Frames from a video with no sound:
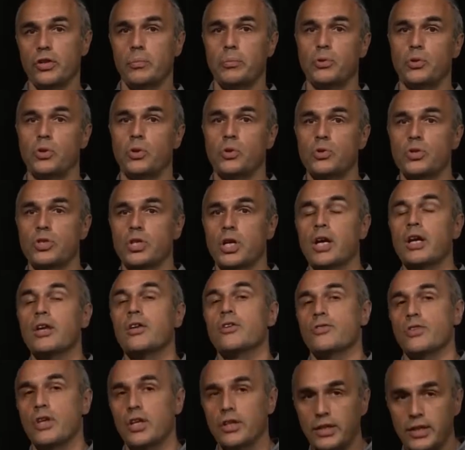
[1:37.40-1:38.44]
approach
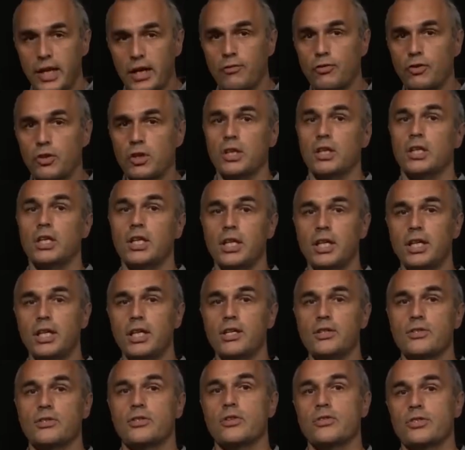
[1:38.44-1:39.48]
that definitely
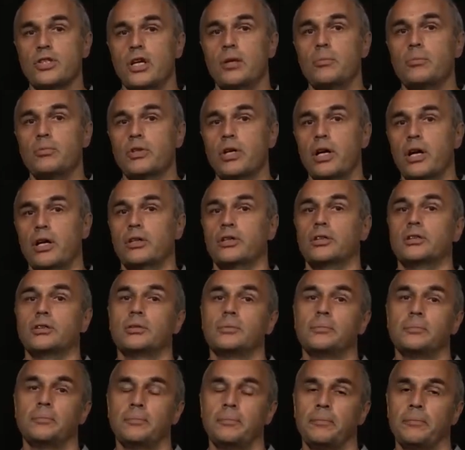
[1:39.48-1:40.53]
hits the same target.
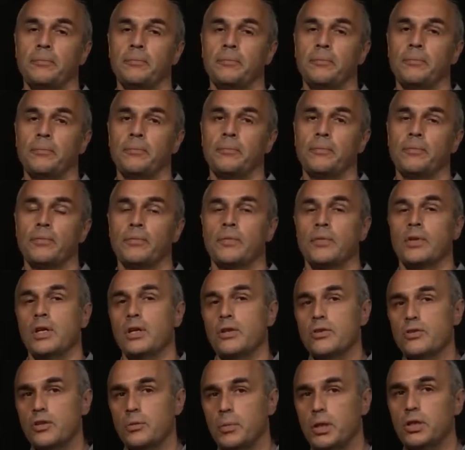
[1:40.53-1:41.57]

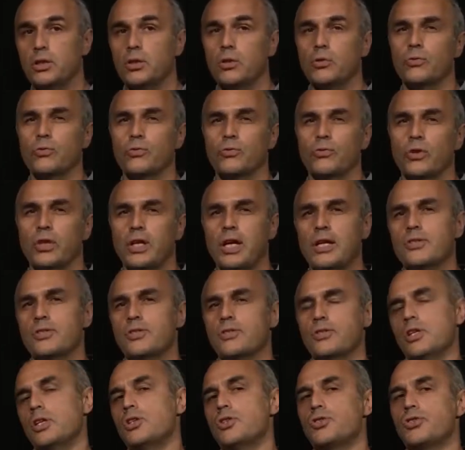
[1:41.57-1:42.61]
In the middle of last
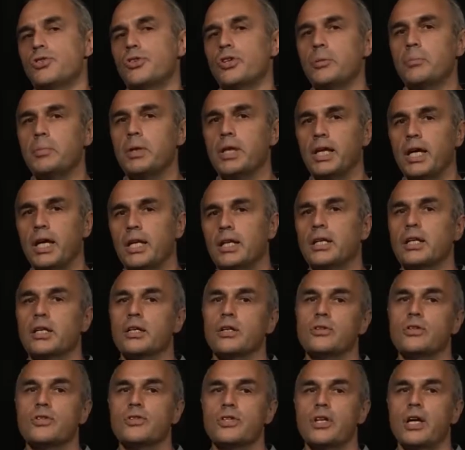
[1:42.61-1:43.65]
century, mechanical
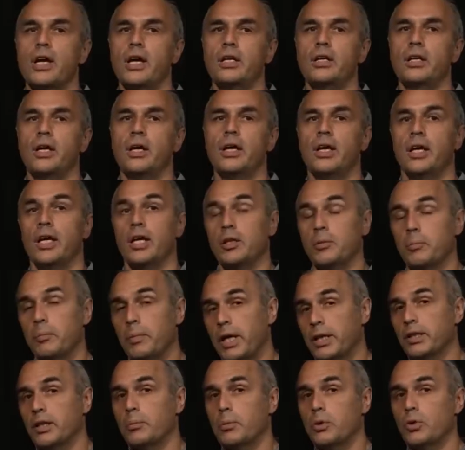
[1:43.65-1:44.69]
design and
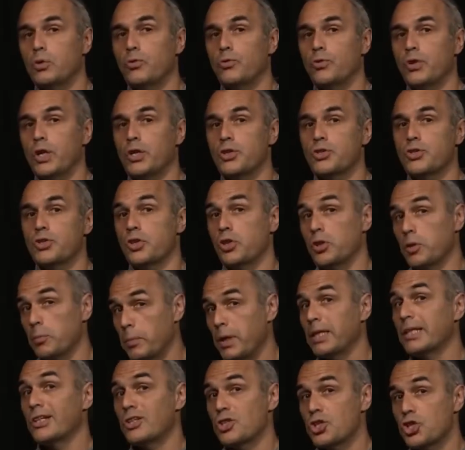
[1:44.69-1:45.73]
metal manufacturing,
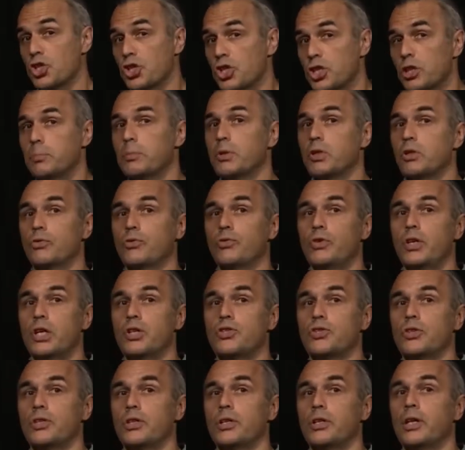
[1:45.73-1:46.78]
metal sheet
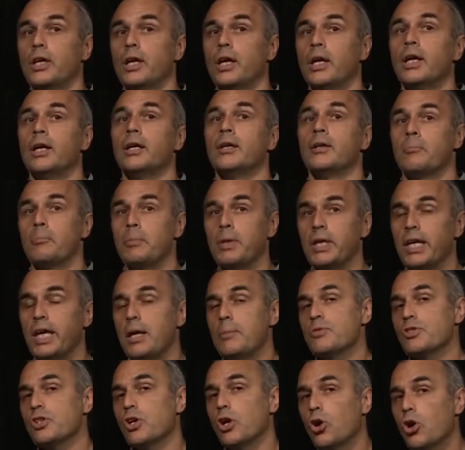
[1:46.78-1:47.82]
manufacturing,
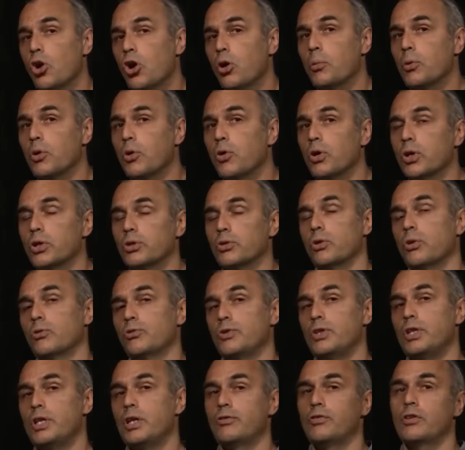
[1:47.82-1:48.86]
became the home court
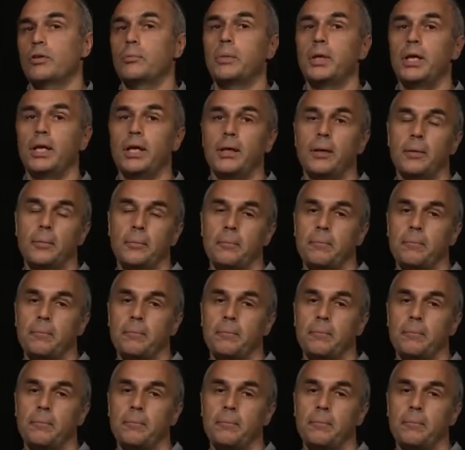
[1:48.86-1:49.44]
of Dfma.